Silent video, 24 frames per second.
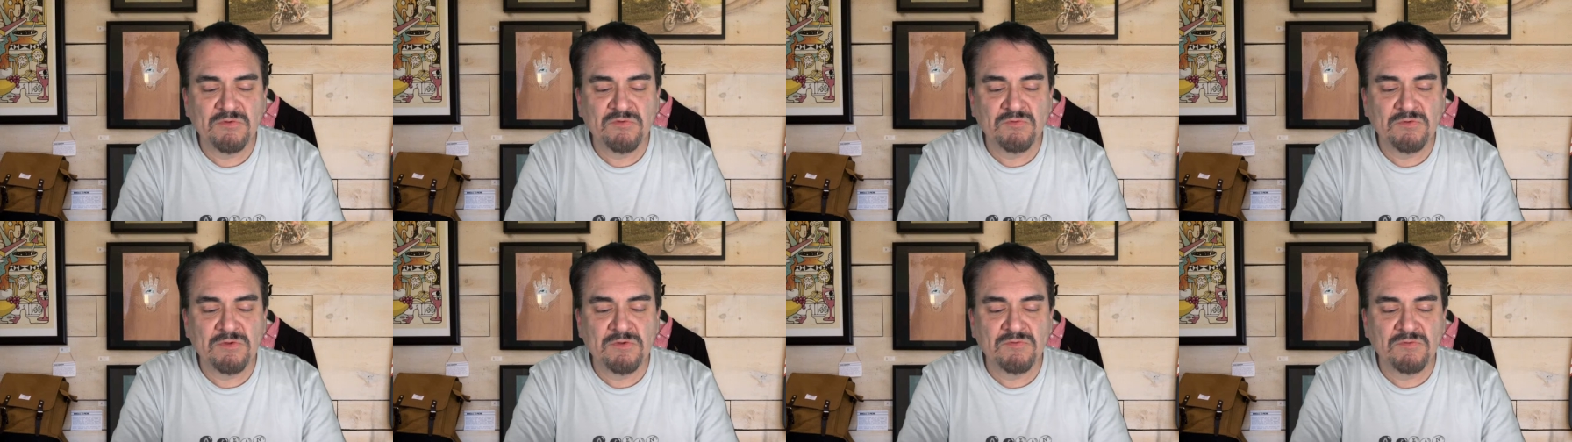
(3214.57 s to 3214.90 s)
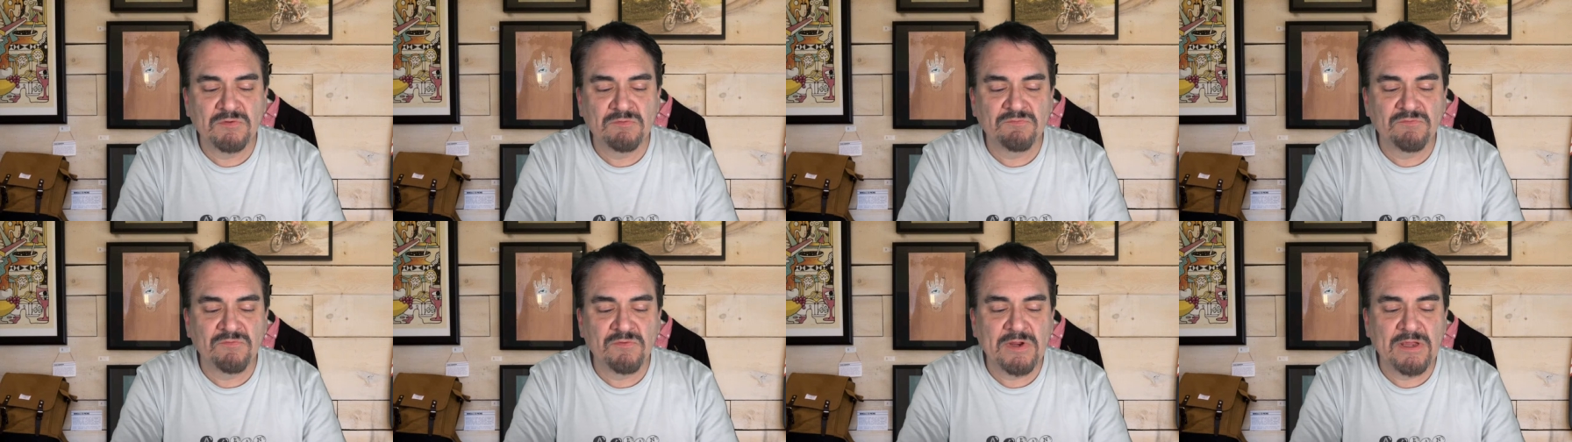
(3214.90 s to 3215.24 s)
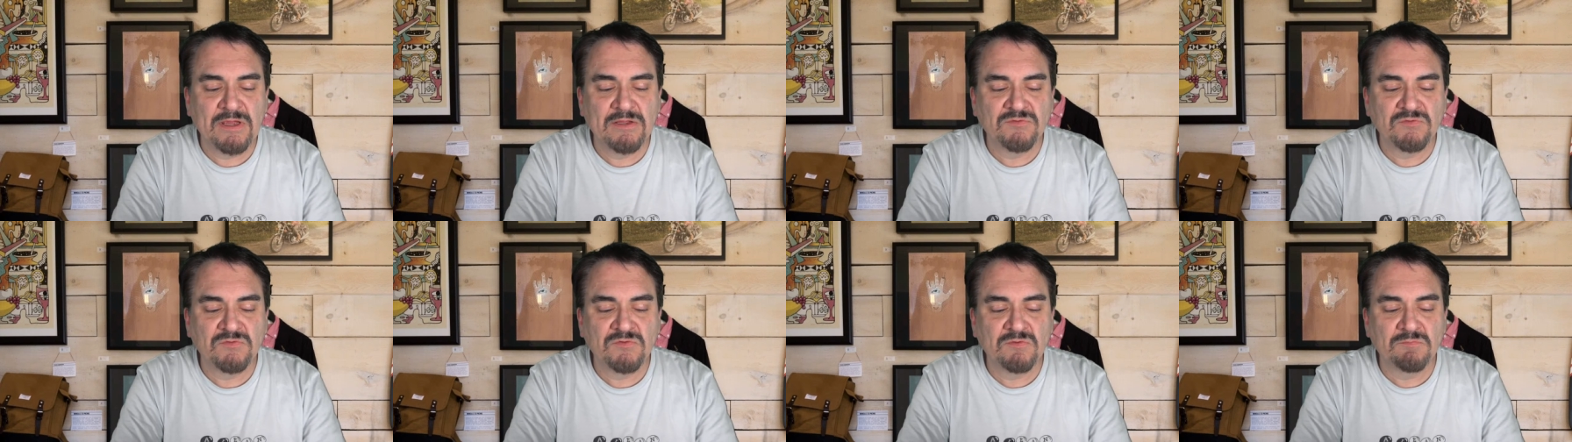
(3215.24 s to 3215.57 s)
It's in
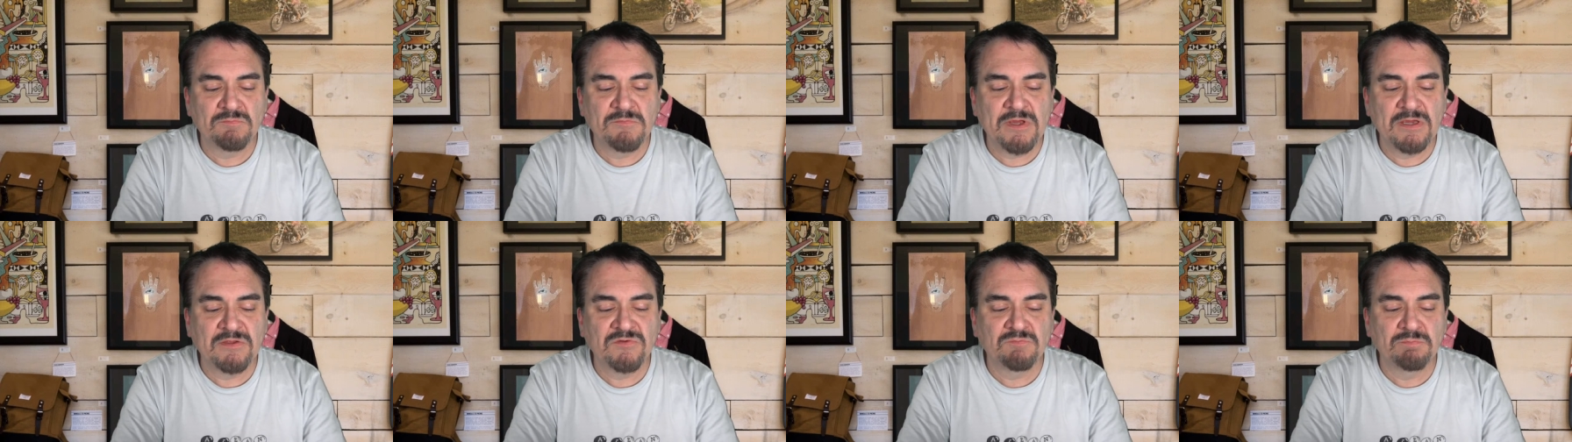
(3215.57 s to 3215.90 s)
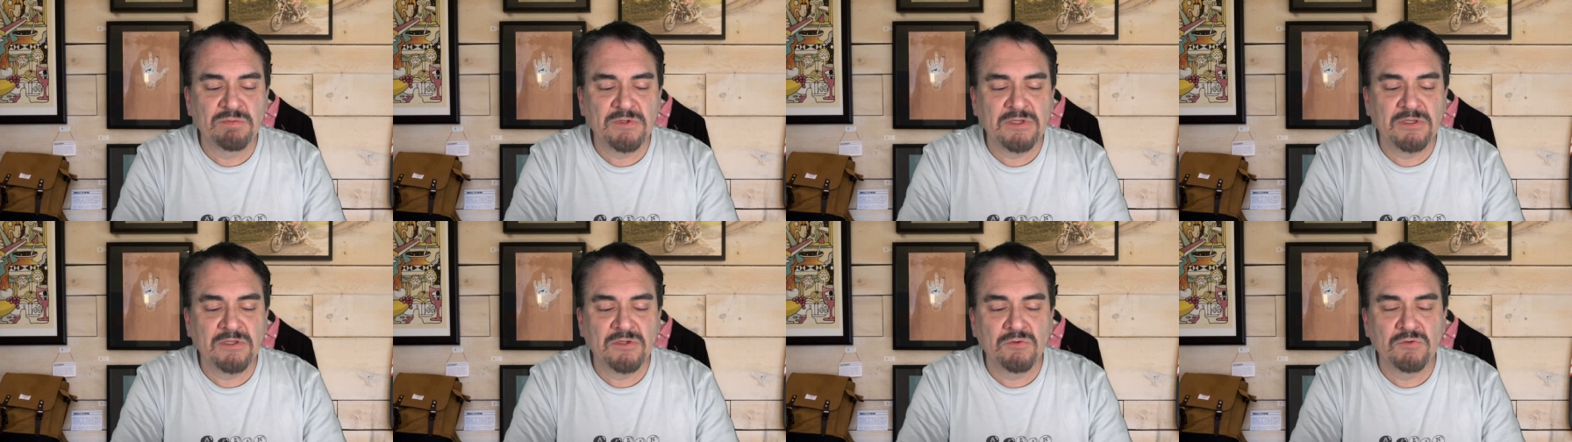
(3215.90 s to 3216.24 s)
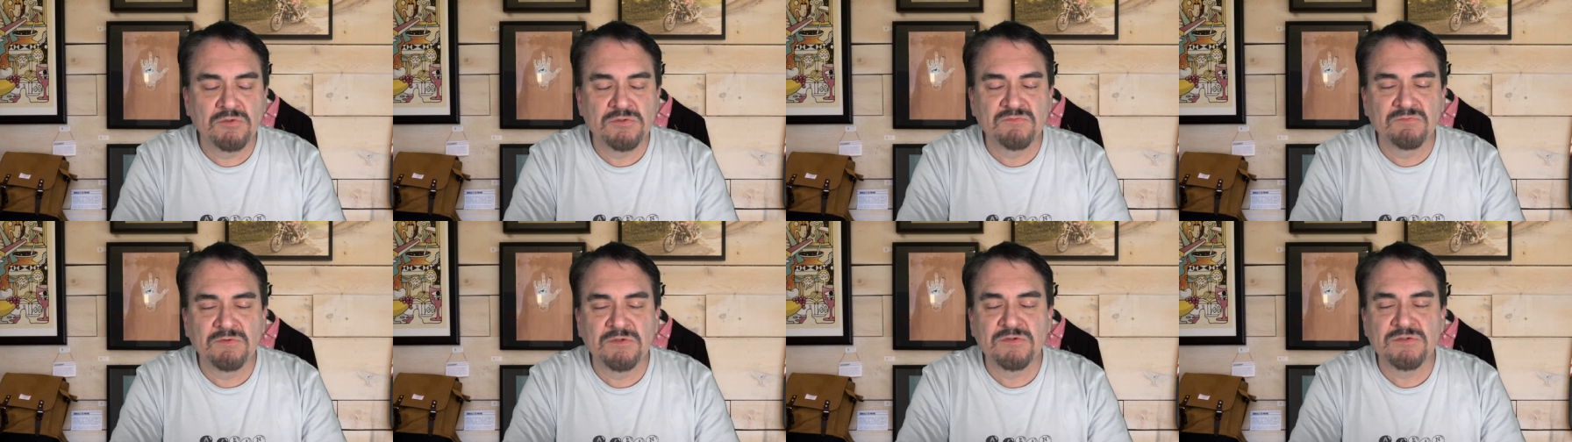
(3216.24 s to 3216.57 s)
France. It's a nice, big,
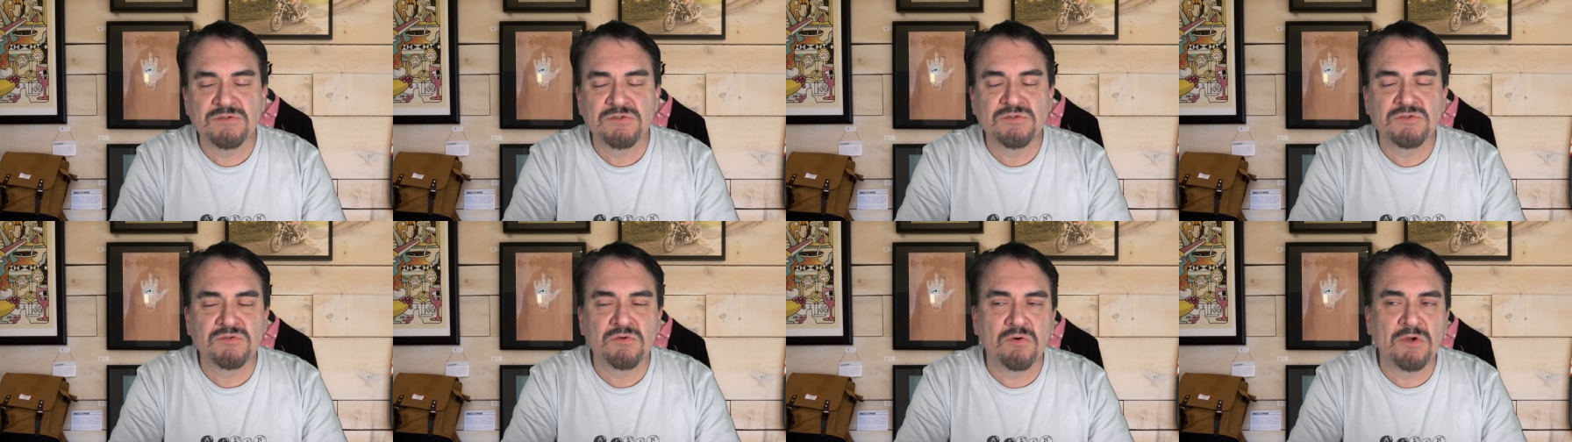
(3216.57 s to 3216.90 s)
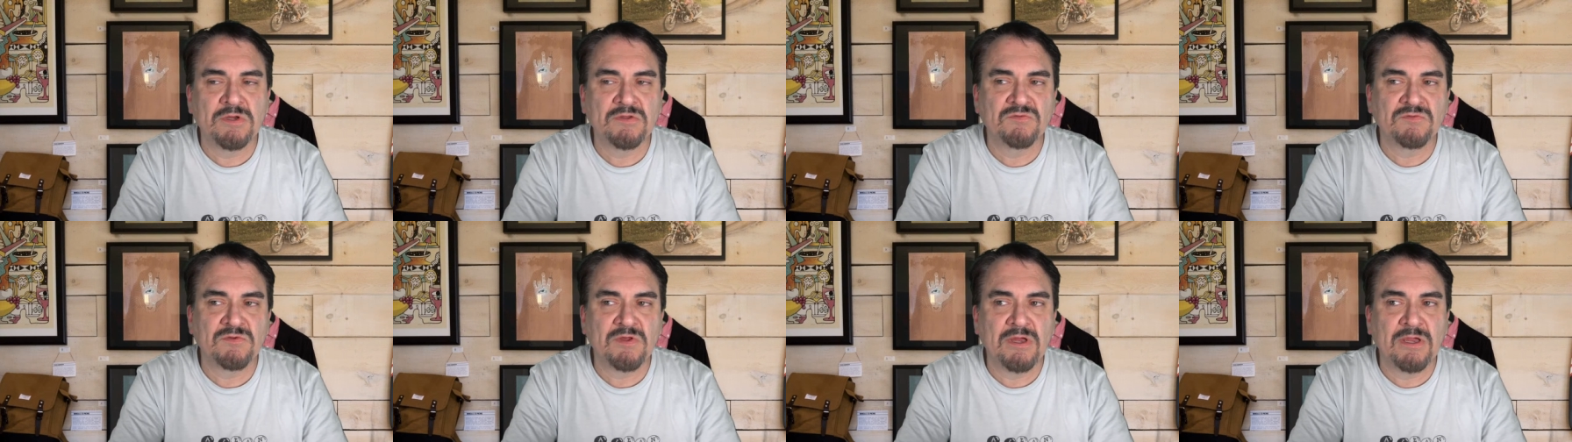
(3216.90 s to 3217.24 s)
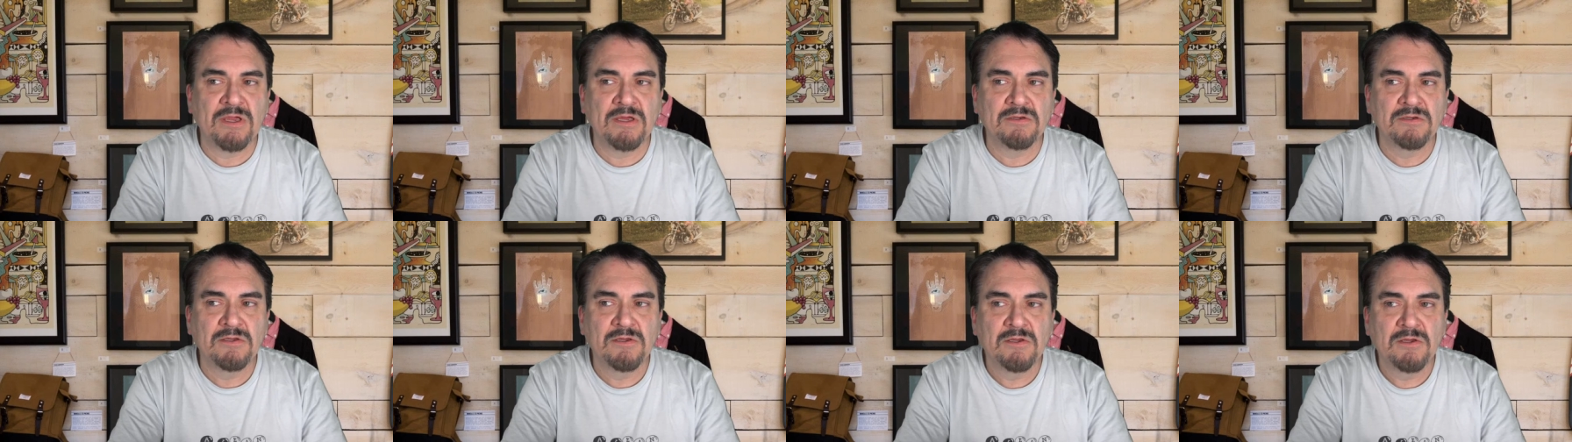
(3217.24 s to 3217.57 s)
huge vintage toy
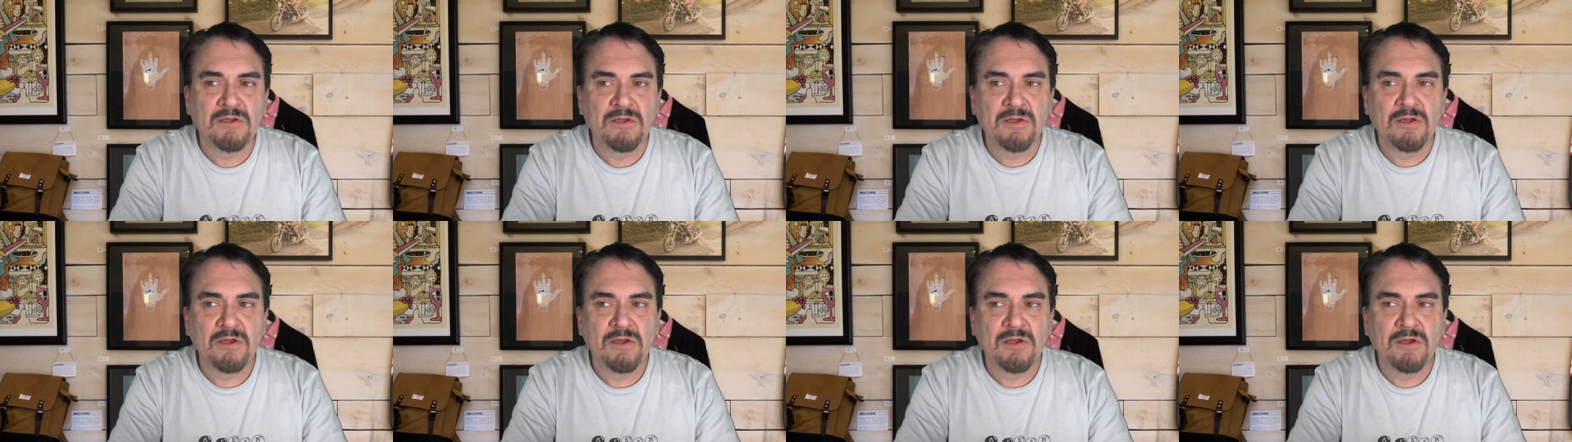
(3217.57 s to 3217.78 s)
site,